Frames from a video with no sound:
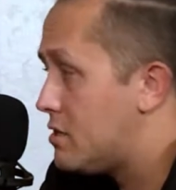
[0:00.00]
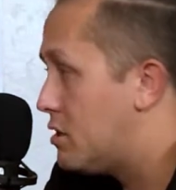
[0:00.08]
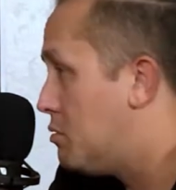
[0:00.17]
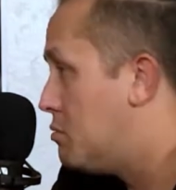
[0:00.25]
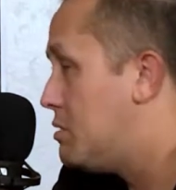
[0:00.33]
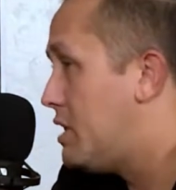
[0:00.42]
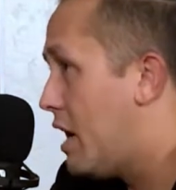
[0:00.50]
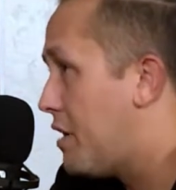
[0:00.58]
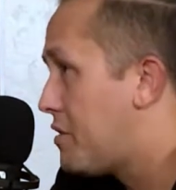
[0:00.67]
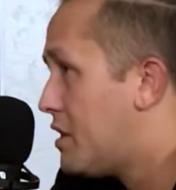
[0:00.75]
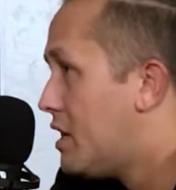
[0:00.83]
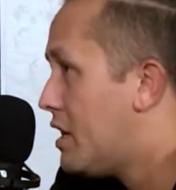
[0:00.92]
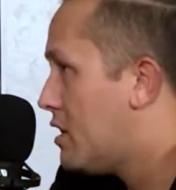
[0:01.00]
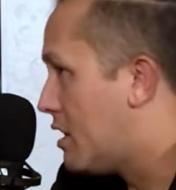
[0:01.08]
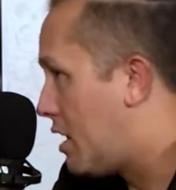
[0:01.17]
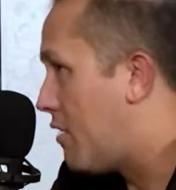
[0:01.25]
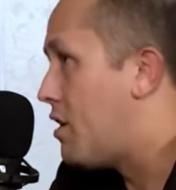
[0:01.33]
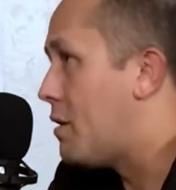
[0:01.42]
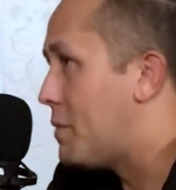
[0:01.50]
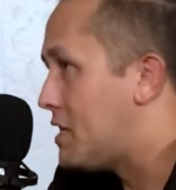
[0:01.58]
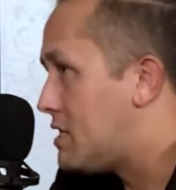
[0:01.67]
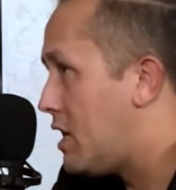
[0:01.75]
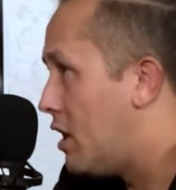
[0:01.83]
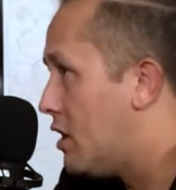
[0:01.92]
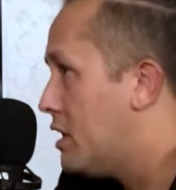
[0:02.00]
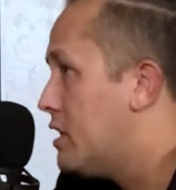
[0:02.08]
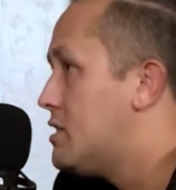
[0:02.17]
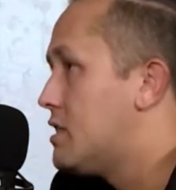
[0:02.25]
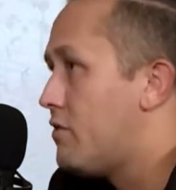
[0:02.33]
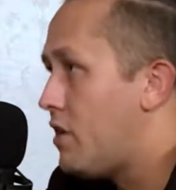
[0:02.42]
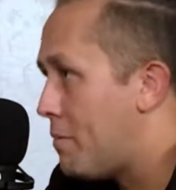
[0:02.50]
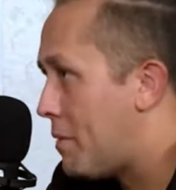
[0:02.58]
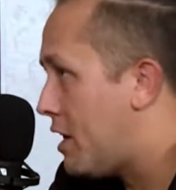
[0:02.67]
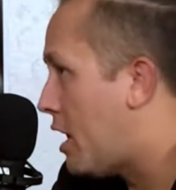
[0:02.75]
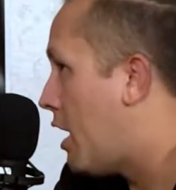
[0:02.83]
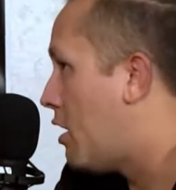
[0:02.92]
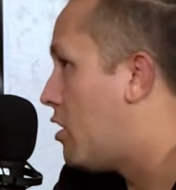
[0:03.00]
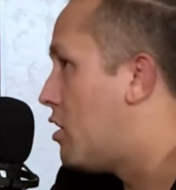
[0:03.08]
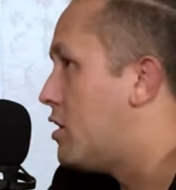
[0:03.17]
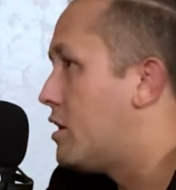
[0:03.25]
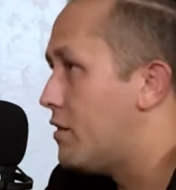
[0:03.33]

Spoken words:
So Death, like I've got my Skellies, I've got my Nighthaunt,